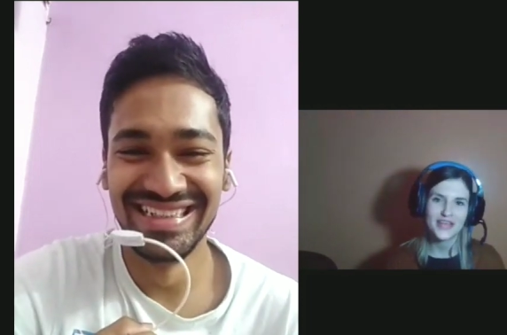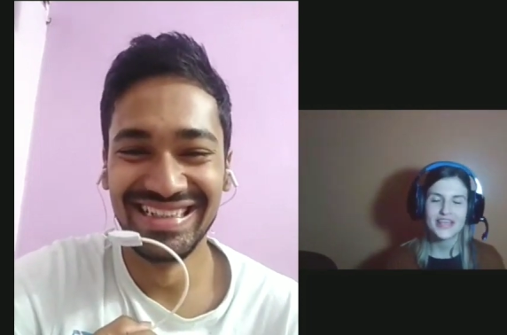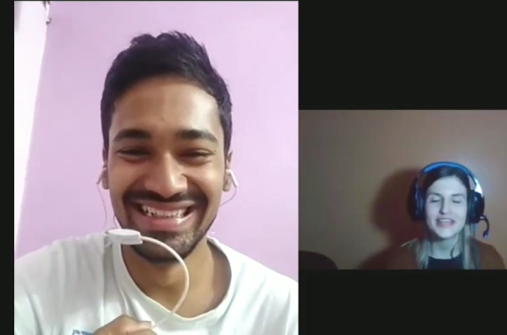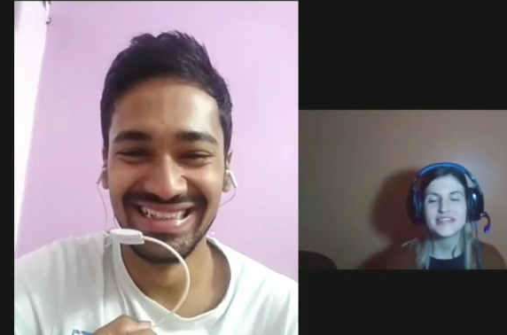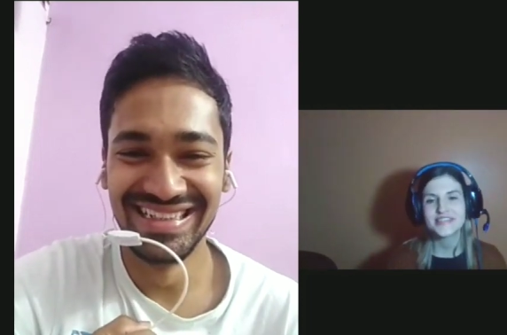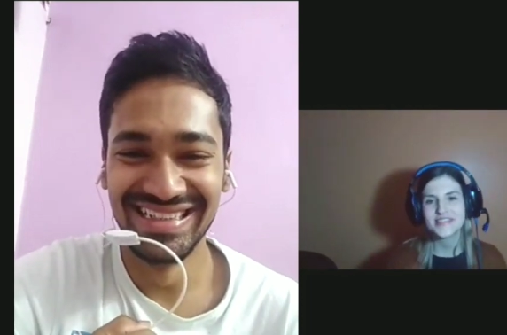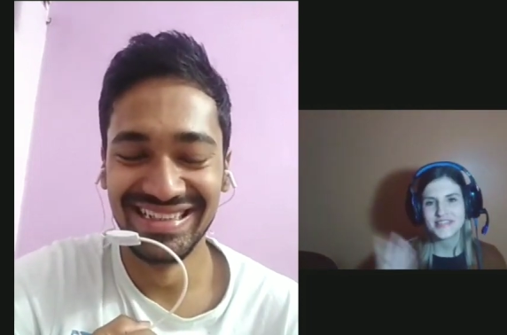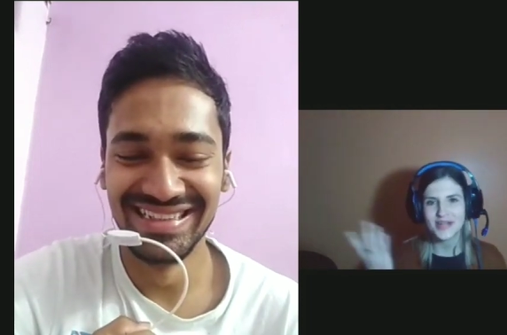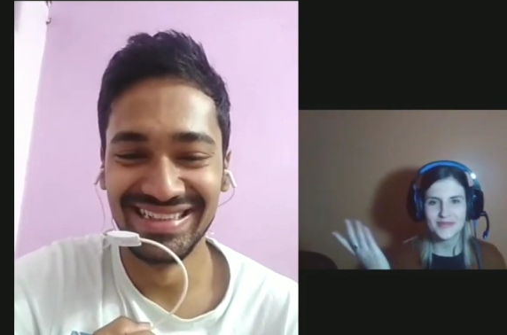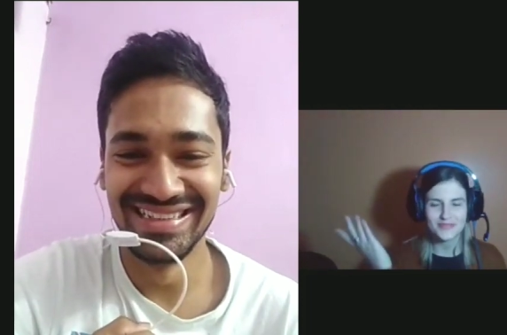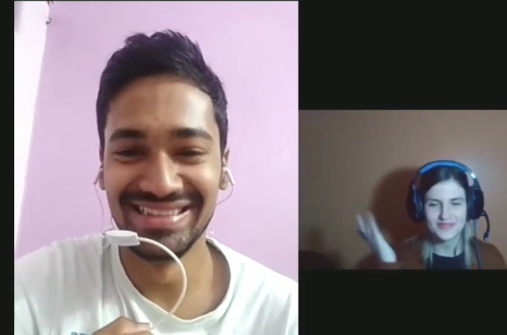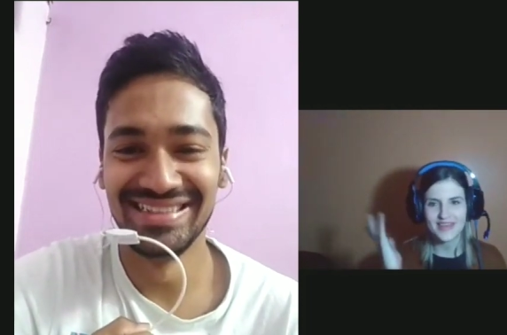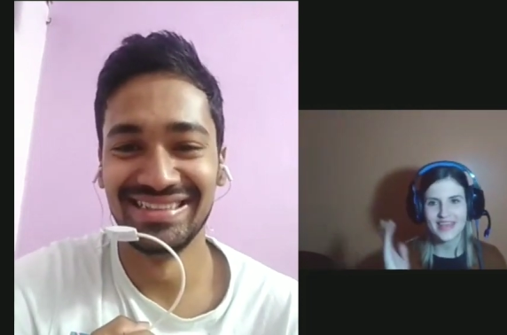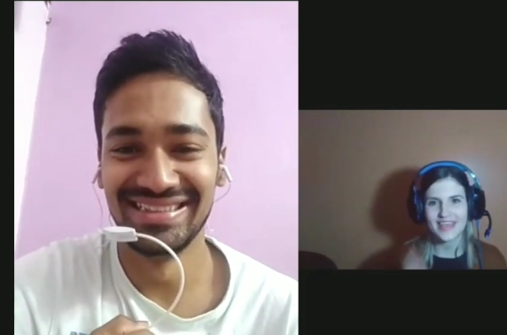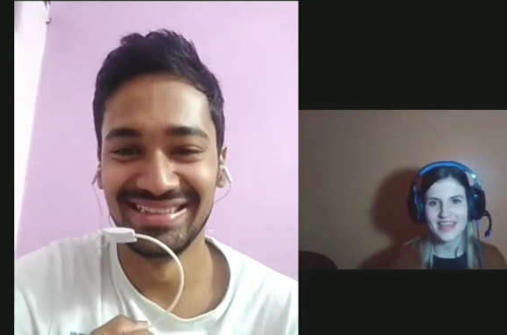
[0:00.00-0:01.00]
Speaker 1: he's
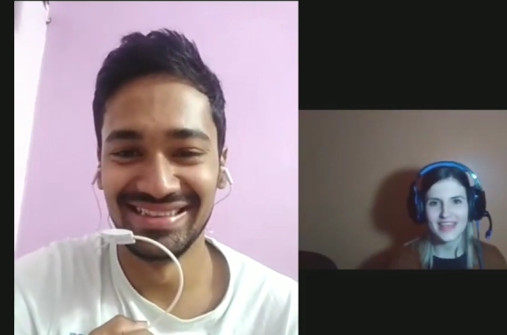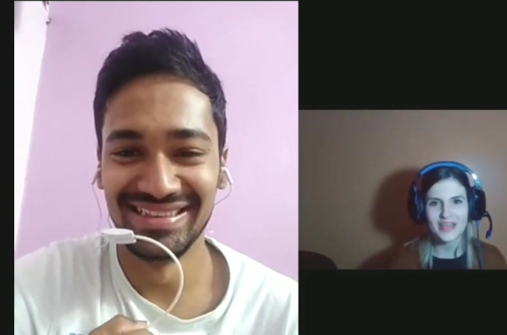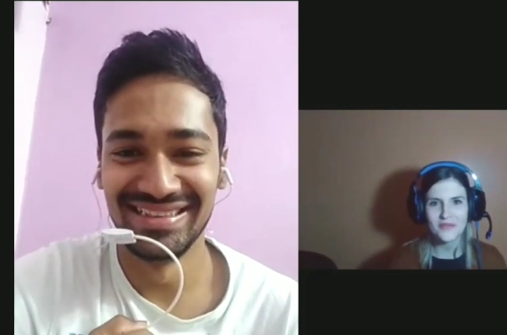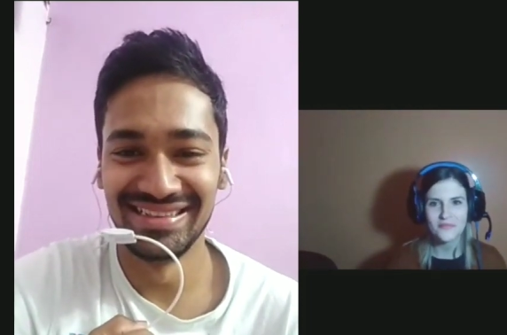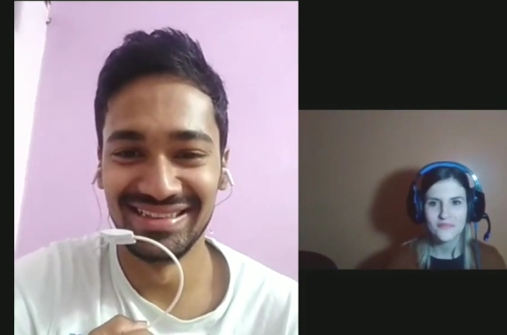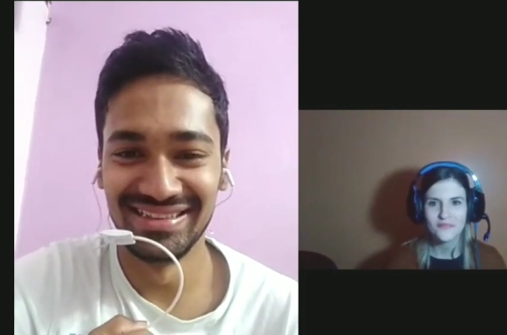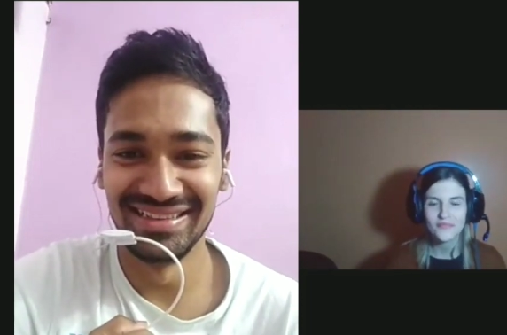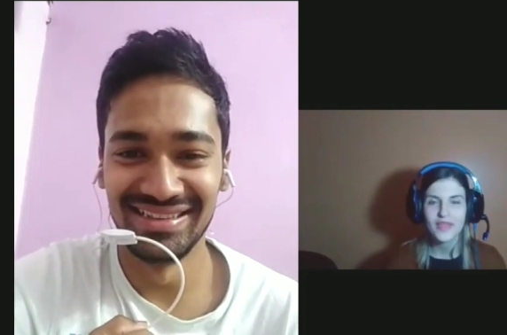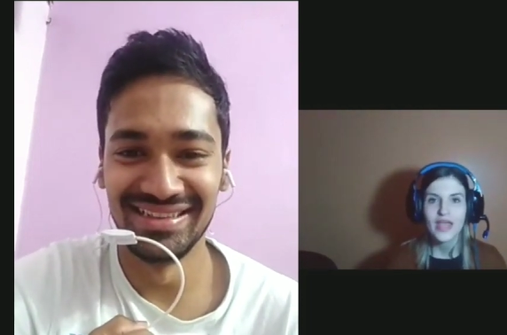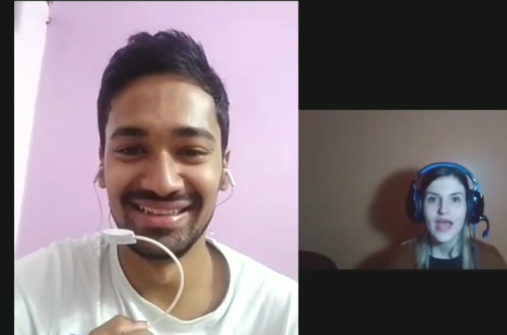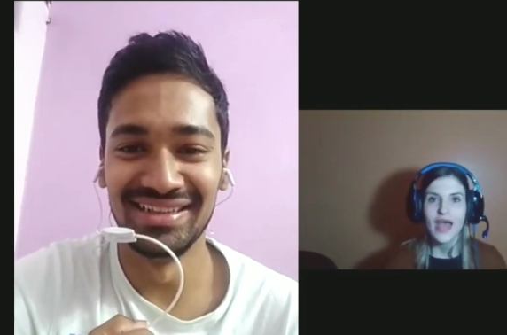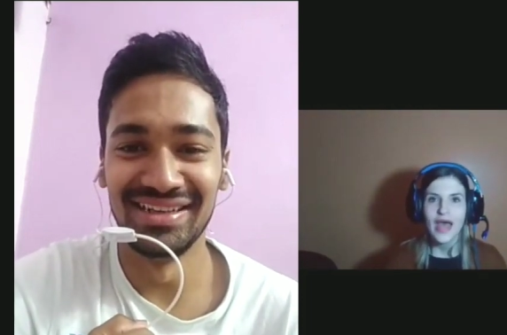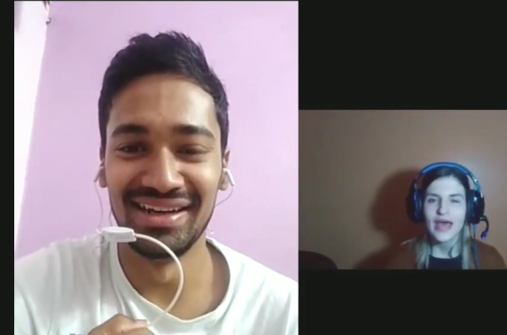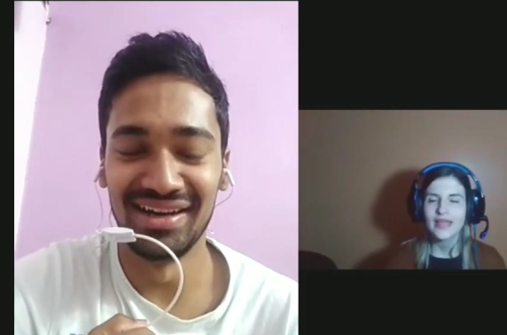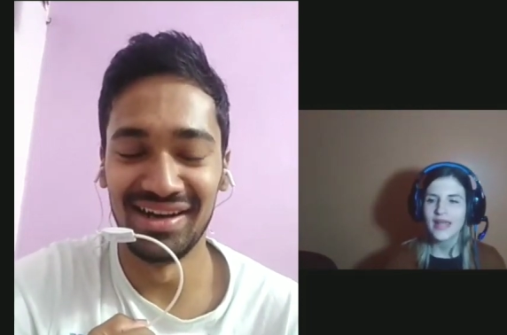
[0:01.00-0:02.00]
stopped playing.
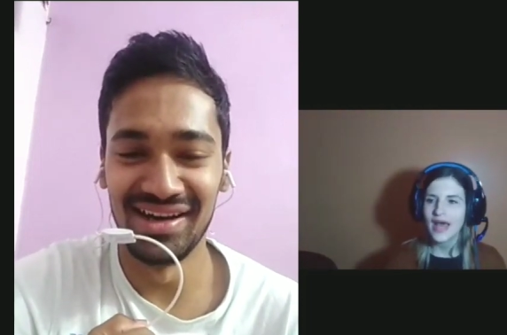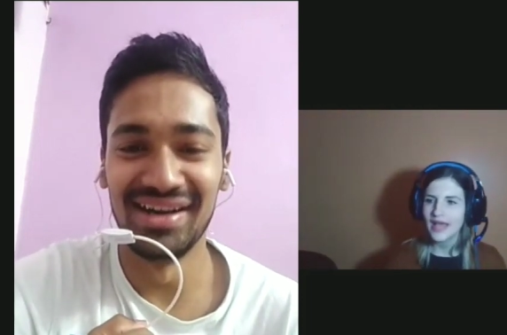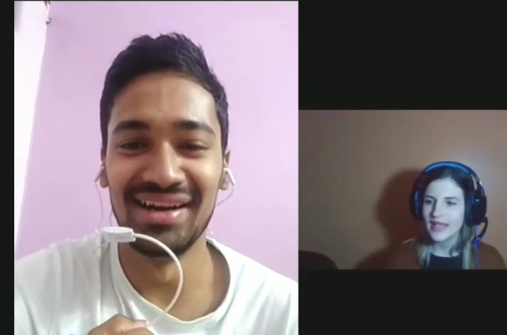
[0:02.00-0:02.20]
And